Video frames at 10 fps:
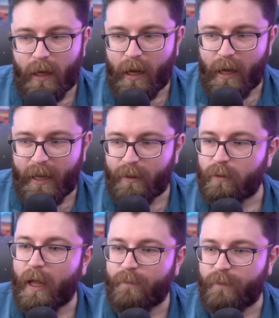I had a
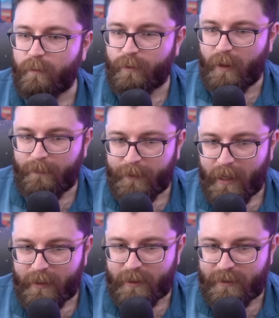lot of fun with it.
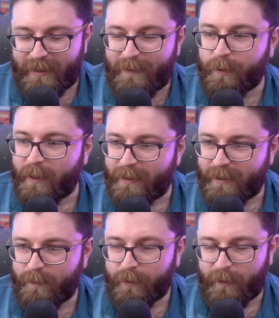It's a deeply,
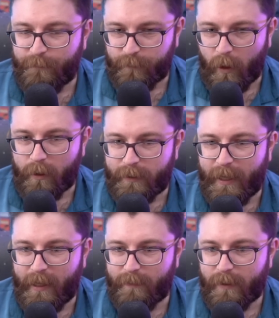deeply flawed
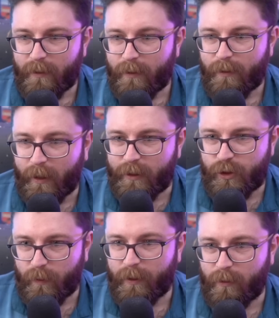game that I
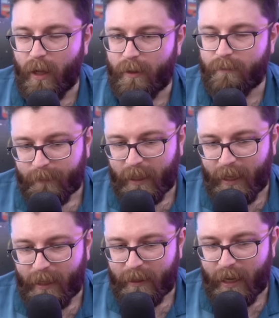enjoyed a lot.
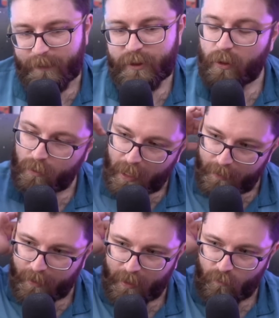And I'm so glad
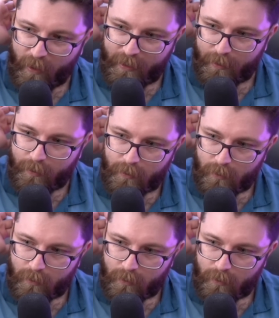that I waited